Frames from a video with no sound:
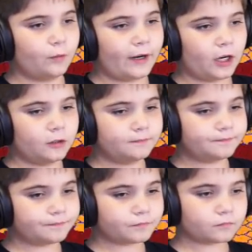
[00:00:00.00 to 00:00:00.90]
New record.
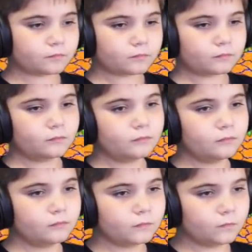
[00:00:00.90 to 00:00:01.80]

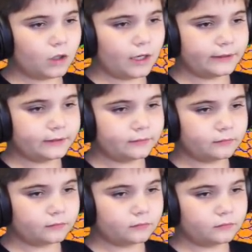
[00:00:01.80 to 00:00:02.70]
What?
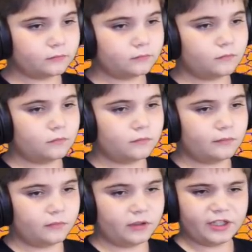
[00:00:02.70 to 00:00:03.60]

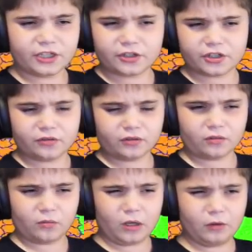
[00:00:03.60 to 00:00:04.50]
Did you shoot
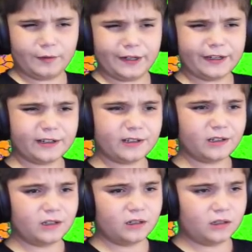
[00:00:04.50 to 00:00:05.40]
the wrong way?
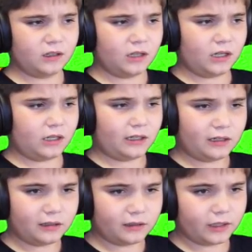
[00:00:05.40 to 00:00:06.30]
Huh.
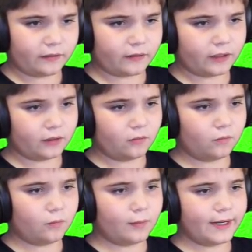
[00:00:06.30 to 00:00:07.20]
That's kind
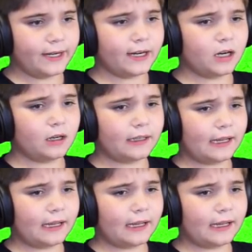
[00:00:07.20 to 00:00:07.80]
of weird.